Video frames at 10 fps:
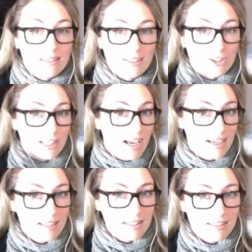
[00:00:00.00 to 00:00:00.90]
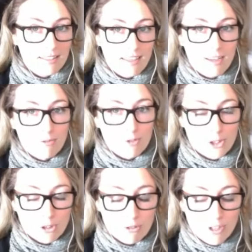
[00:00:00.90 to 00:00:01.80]
digital artist and
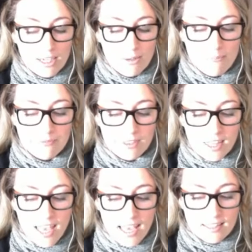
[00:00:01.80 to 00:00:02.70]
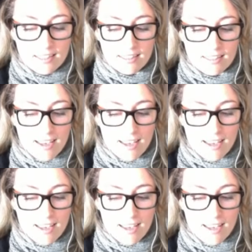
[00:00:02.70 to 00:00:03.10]
photographer, and